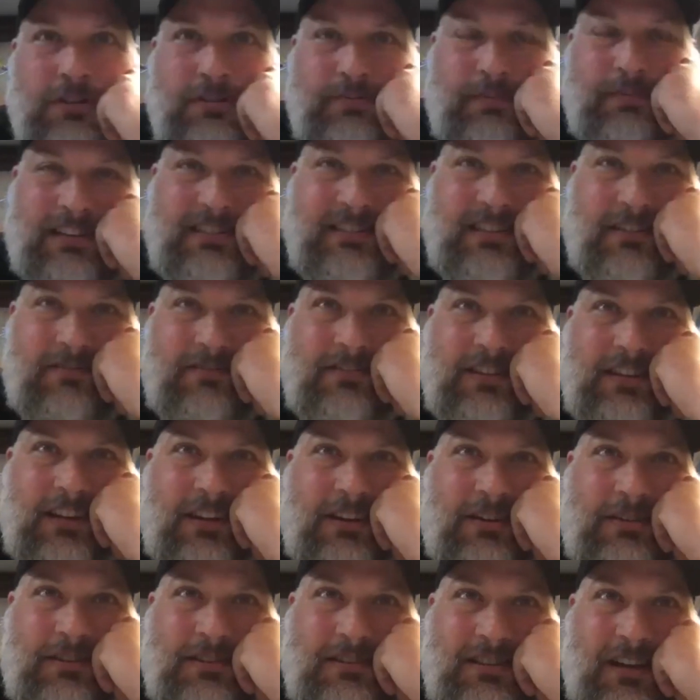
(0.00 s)
myself to
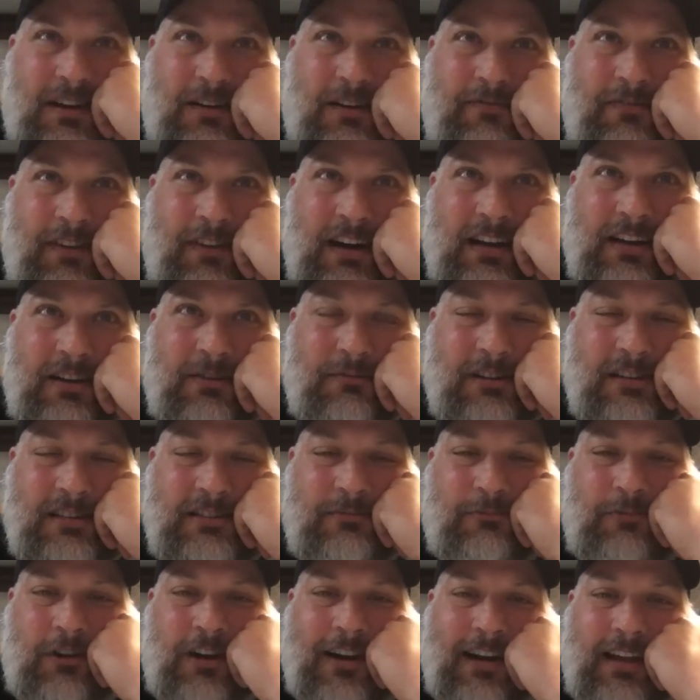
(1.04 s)
go, because I'll find a
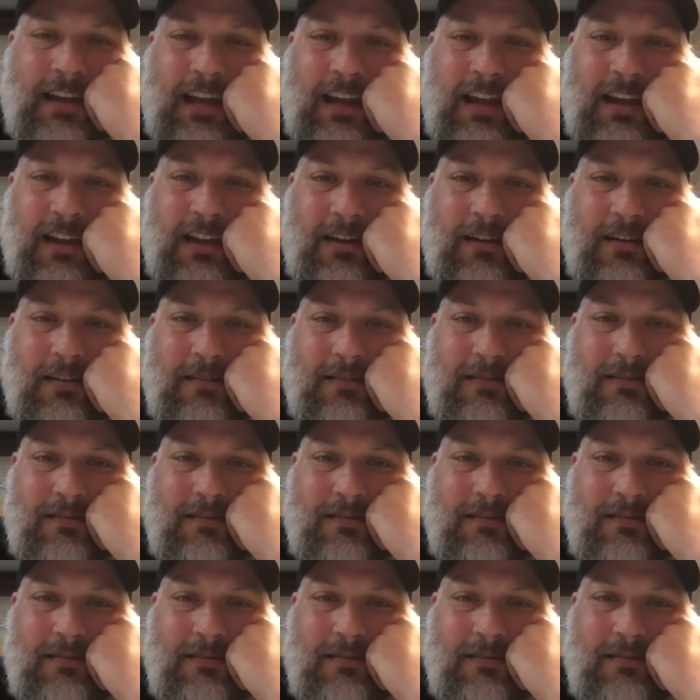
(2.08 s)
reason why I can't go.